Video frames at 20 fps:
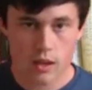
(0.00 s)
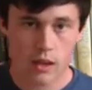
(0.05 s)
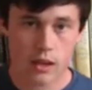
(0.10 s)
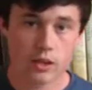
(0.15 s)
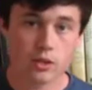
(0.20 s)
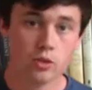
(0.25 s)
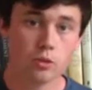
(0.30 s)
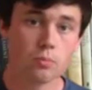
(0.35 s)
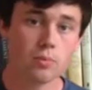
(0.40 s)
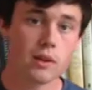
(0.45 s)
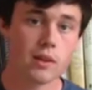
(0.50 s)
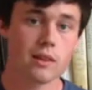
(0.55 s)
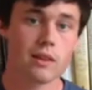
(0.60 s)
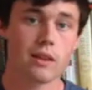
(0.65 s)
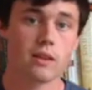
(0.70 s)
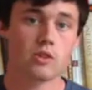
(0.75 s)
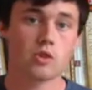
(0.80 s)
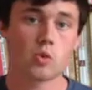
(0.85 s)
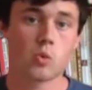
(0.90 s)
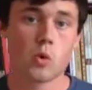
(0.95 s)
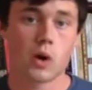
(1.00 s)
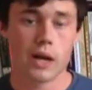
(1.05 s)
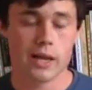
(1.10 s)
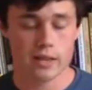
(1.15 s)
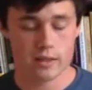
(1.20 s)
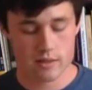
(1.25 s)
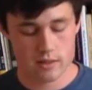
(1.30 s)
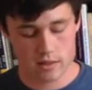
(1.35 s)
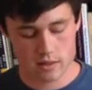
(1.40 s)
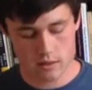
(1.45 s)
And you'll play that
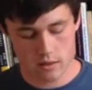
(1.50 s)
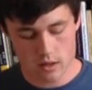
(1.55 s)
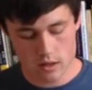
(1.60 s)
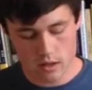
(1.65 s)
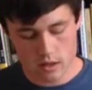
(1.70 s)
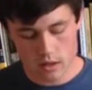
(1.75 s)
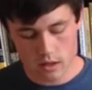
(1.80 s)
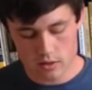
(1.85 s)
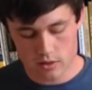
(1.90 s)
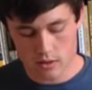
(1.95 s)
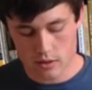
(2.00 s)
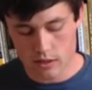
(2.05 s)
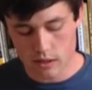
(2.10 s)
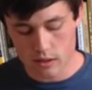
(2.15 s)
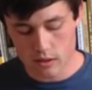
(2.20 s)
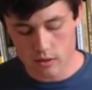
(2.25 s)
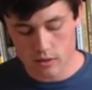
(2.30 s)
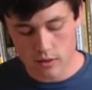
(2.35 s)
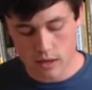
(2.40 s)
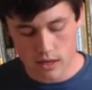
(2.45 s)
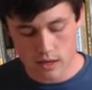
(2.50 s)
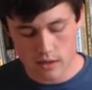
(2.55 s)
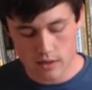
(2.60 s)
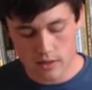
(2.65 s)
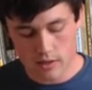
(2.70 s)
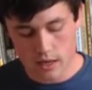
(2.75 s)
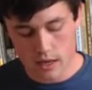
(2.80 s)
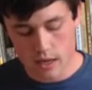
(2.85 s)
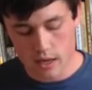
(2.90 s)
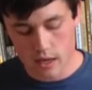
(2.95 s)
twice. So that
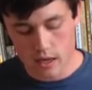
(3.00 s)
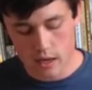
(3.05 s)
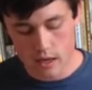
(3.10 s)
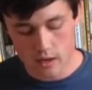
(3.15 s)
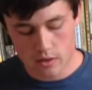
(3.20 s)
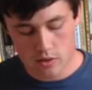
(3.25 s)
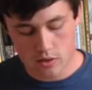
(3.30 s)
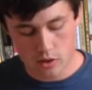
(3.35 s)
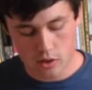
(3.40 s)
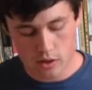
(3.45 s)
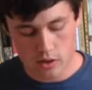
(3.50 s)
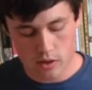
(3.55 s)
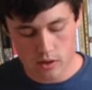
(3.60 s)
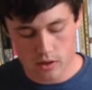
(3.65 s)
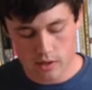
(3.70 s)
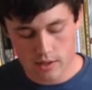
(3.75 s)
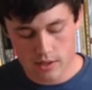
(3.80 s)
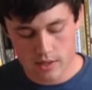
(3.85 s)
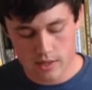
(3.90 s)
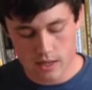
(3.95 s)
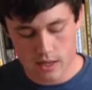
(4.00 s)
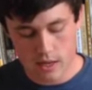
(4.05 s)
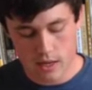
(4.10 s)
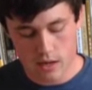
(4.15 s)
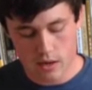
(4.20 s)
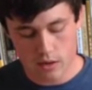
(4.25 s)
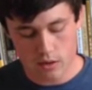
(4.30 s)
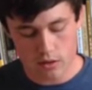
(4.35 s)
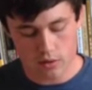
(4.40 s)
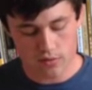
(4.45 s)
is starting on a
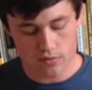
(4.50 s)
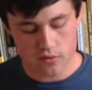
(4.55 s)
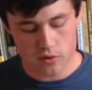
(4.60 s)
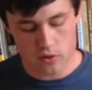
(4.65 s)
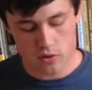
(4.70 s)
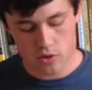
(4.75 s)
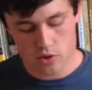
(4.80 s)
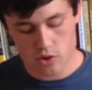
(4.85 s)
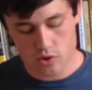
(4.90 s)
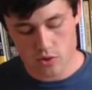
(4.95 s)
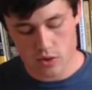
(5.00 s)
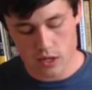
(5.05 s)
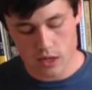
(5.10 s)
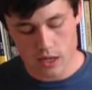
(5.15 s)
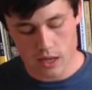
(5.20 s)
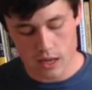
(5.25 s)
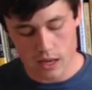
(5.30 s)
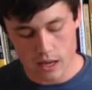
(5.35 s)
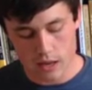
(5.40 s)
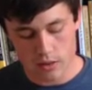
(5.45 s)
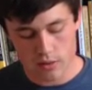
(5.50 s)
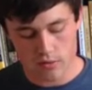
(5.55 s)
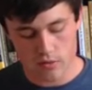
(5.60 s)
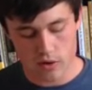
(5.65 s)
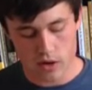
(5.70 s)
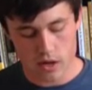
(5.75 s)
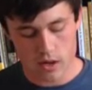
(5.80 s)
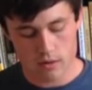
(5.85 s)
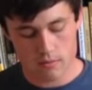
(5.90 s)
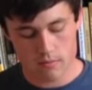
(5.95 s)
C on the 1st string, 8th
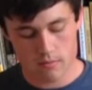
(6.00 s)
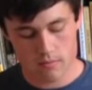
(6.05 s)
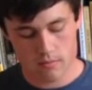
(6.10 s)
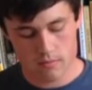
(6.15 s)
fret,